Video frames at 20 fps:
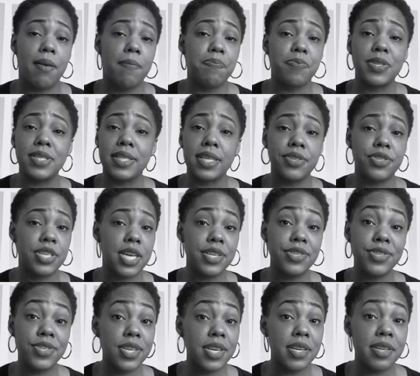
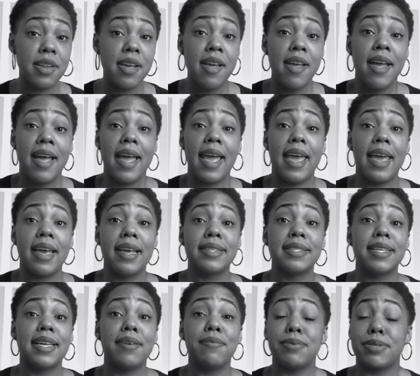suggestion, and
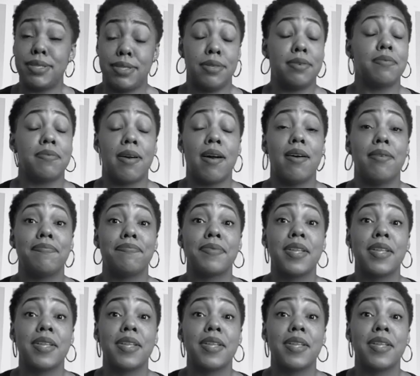it was still raw.